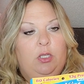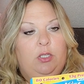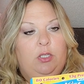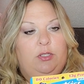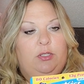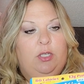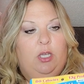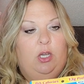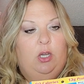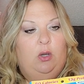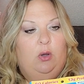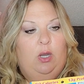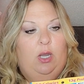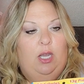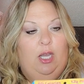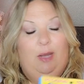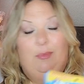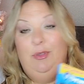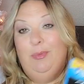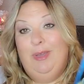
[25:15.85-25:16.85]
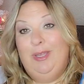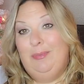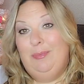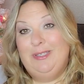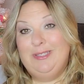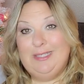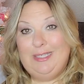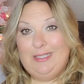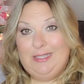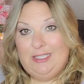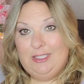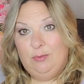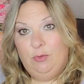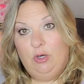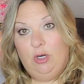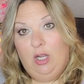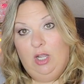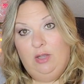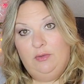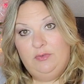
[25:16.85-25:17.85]
So um, you might be seeing these
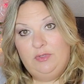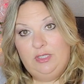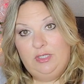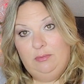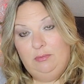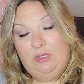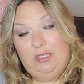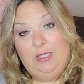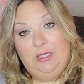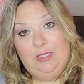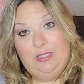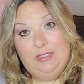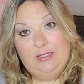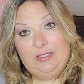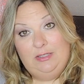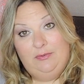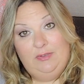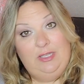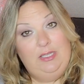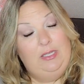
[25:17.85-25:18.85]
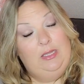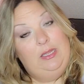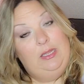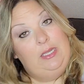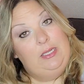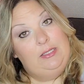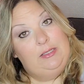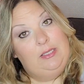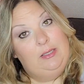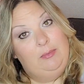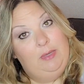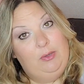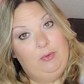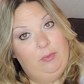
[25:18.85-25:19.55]
more often because if he likes them,